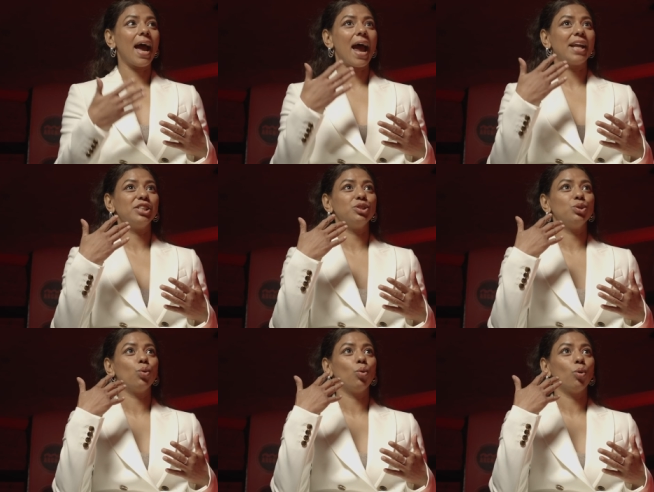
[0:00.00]
and
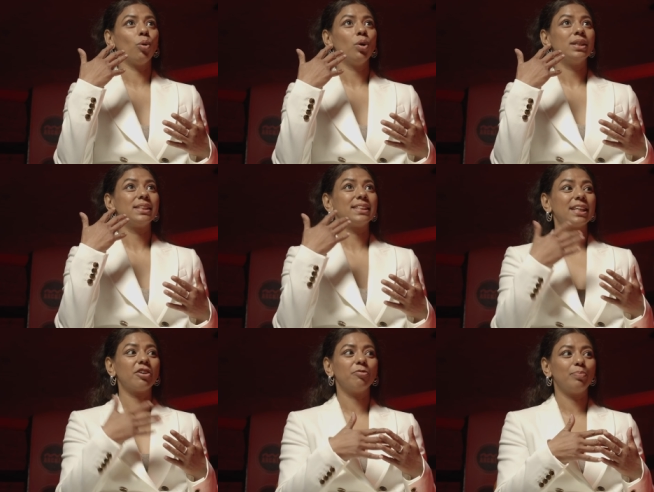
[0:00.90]
your
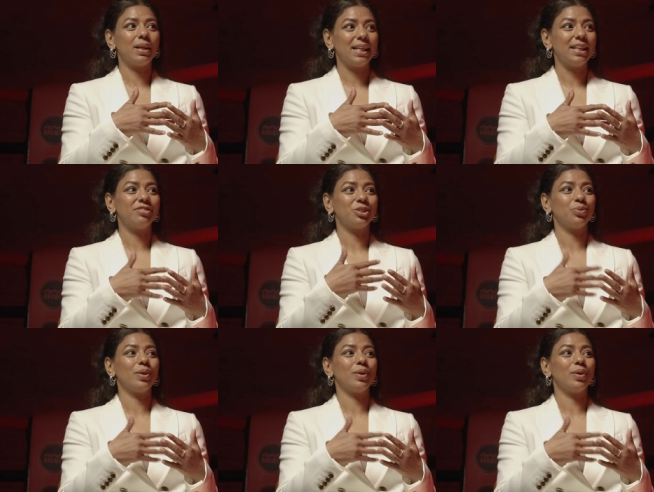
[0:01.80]
self-belief to